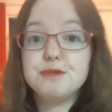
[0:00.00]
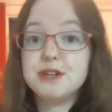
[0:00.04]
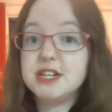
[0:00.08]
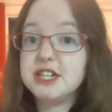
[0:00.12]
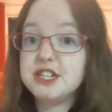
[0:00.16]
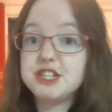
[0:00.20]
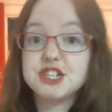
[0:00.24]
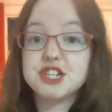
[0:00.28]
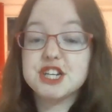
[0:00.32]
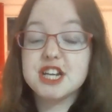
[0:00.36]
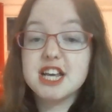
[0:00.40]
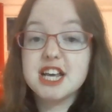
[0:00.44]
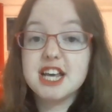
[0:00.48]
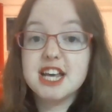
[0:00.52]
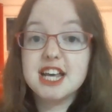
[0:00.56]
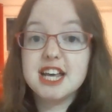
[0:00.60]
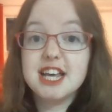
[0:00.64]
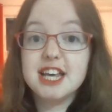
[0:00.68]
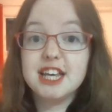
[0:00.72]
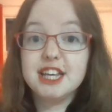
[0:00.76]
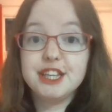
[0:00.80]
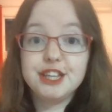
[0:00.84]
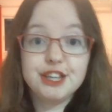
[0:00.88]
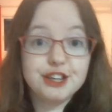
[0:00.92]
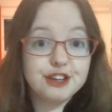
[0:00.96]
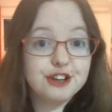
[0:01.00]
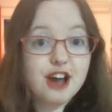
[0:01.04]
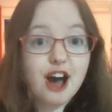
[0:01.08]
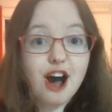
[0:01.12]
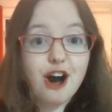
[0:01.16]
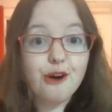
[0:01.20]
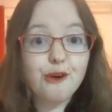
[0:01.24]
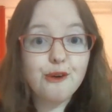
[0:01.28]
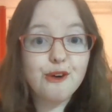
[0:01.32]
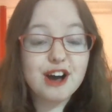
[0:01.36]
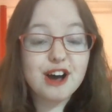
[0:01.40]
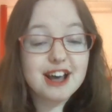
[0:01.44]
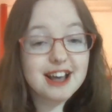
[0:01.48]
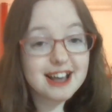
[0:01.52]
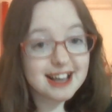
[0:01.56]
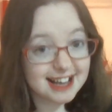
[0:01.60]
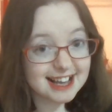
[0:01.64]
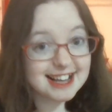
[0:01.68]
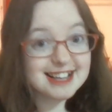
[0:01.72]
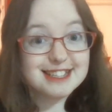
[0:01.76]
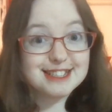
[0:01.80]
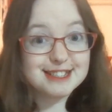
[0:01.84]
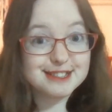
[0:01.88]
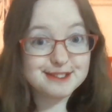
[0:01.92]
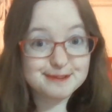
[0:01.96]
which,
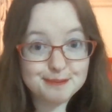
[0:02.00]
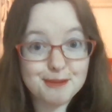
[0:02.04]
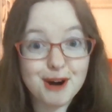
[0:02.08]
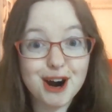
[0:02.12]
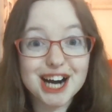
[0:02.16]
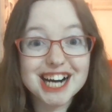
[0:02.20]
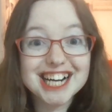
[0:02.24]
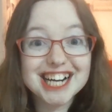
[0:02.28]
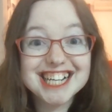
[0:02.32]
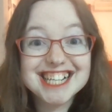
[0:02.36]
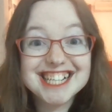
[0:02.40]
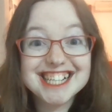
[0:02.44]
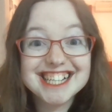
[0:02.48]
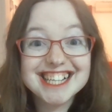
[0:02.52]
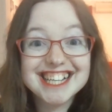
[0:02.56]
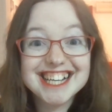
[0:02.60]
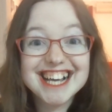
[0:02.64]
is smart,